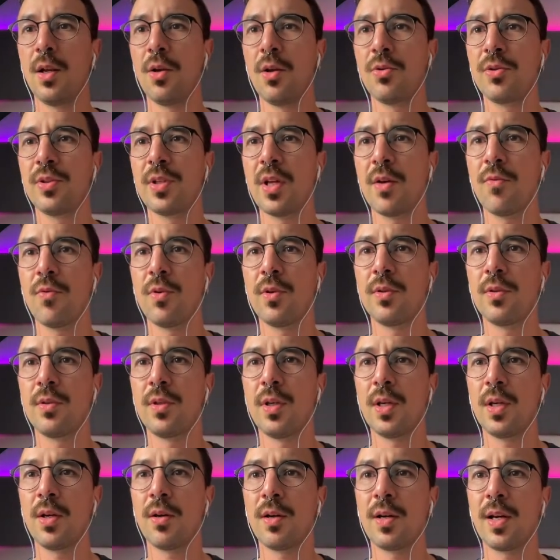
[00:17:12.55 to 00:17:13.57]
Gustavo wants to
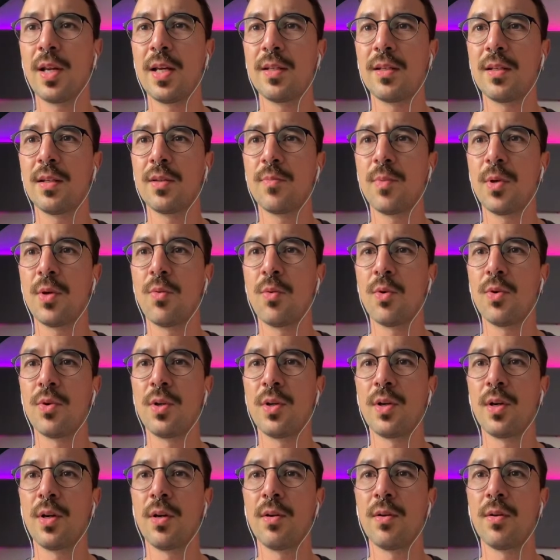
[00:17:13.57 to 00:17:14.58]
take your classes, but I
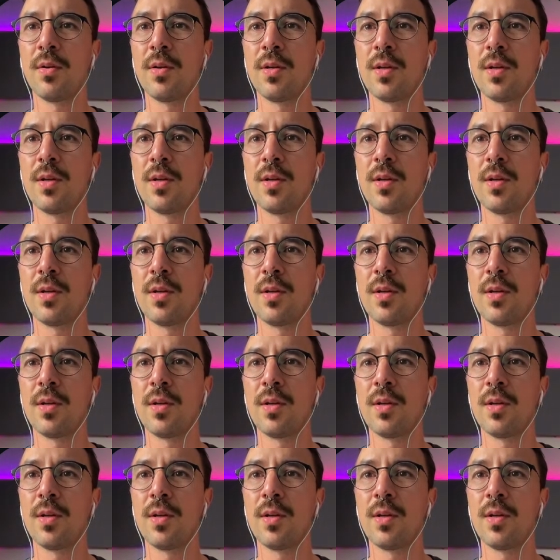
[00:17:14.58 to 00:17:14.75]
wonder how...